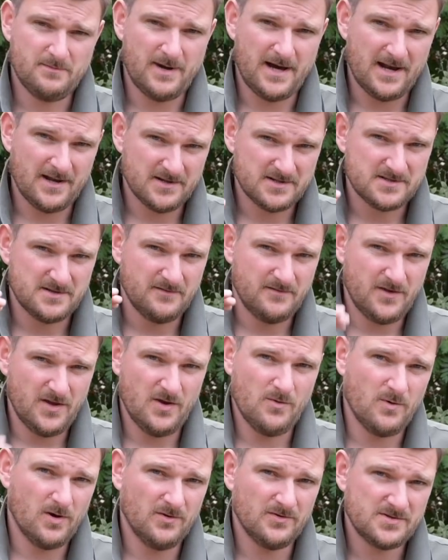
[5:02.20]
balance the
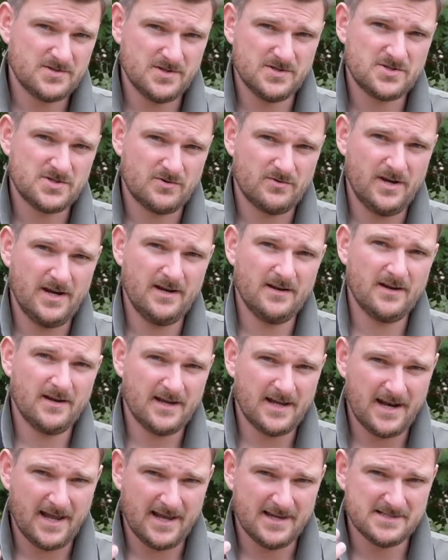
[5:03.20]
view onto the screen and
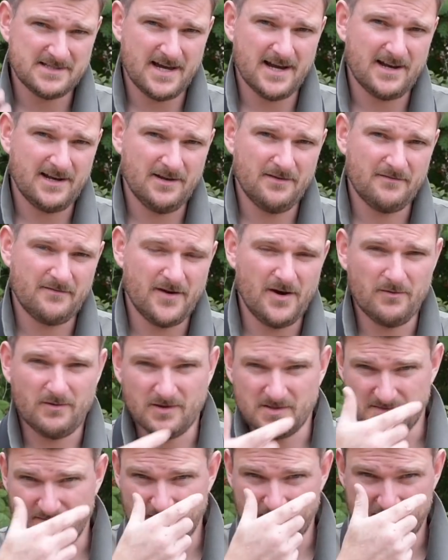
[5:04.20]
get it exactly in
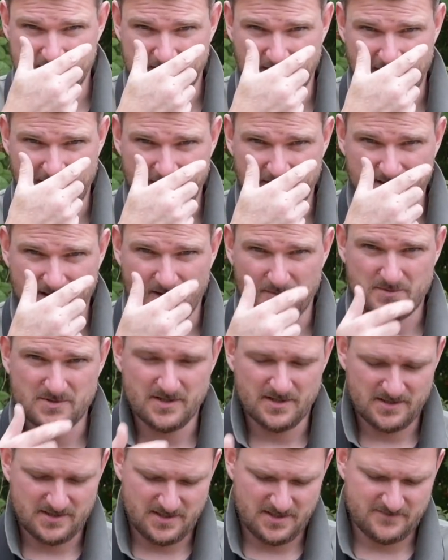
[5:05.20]
focus for the slight
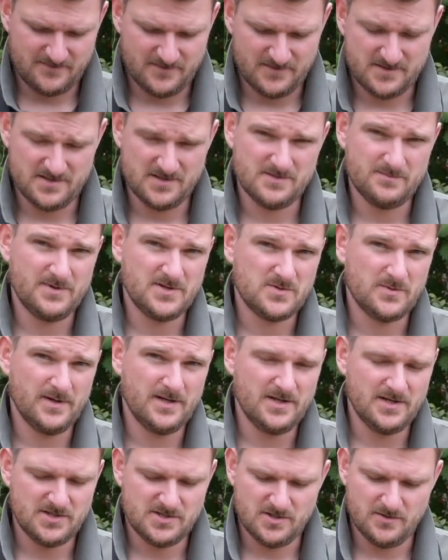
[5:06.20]
dioptric differences
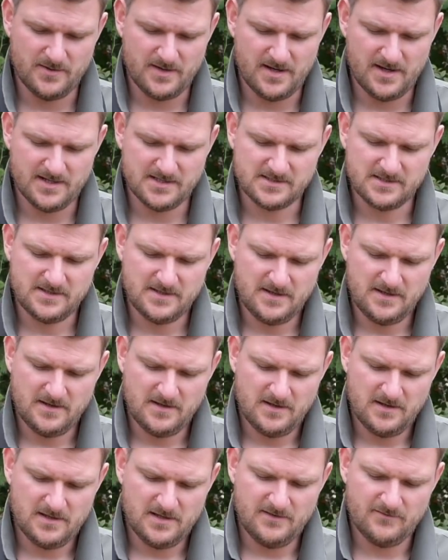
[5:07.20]
between your two eyes.
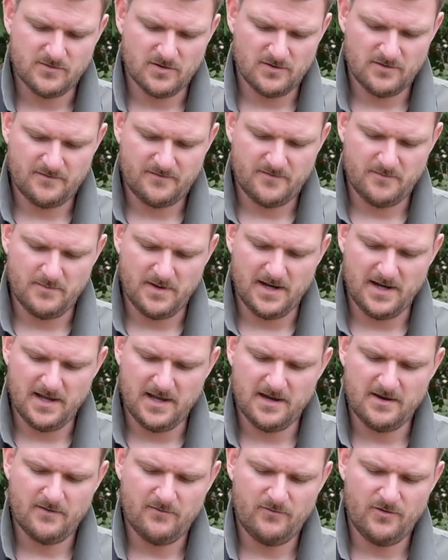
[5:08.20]
You've got the
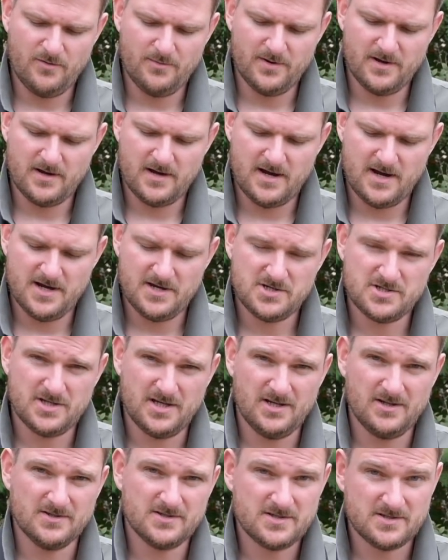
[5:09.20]
familiar rubber eye
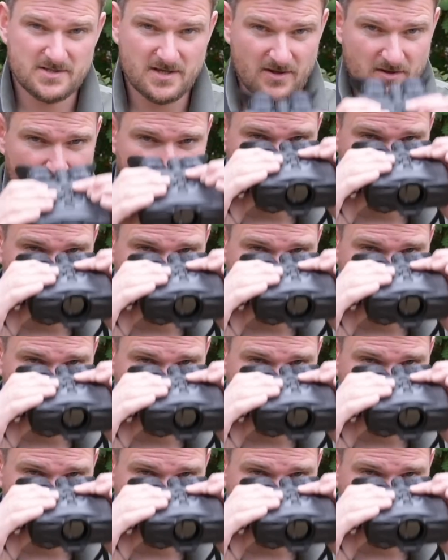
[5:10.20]
shields so that